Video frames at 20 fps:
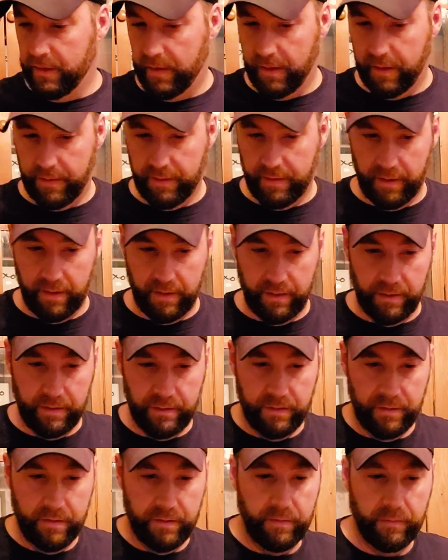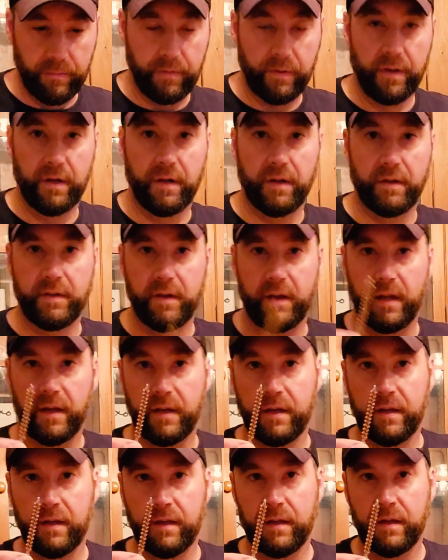and then we're going to
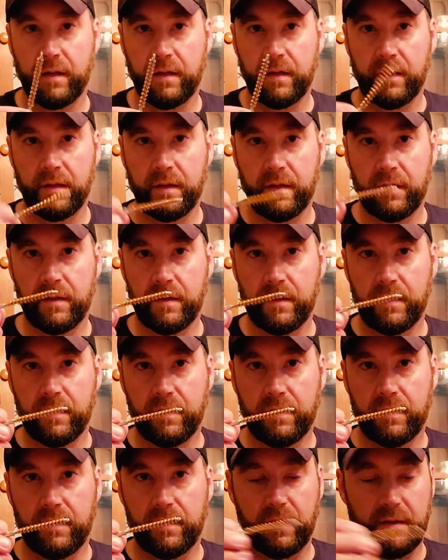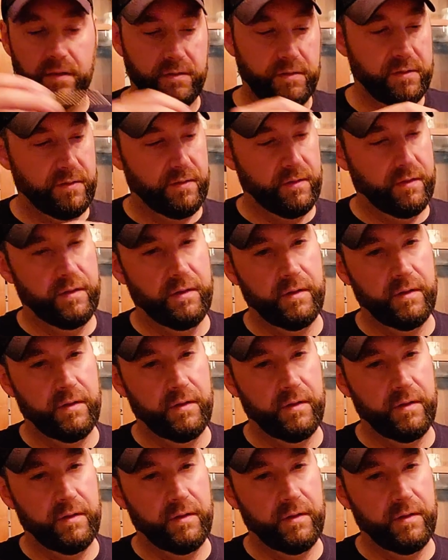take this